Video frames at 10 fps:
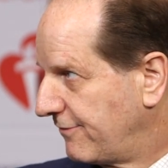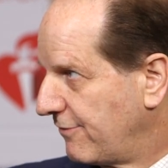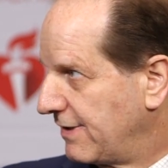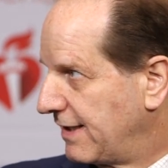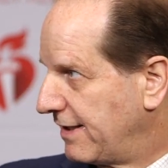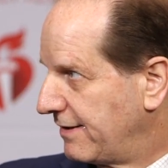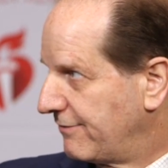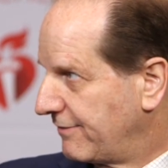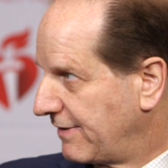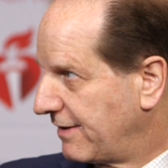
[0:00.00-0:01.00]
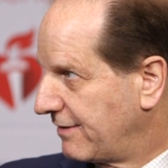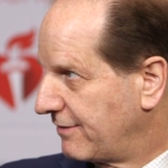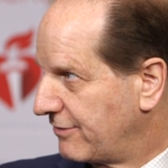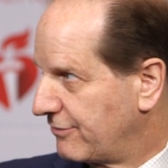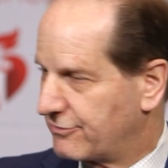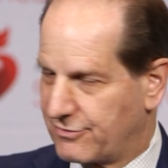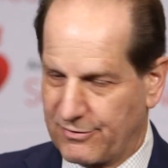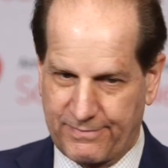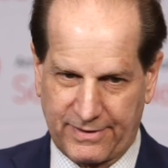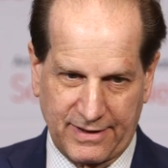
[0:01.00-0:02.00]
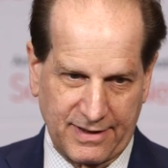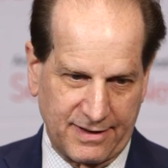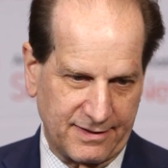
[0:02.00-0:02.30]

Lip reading: Fourier and we've got a huge group in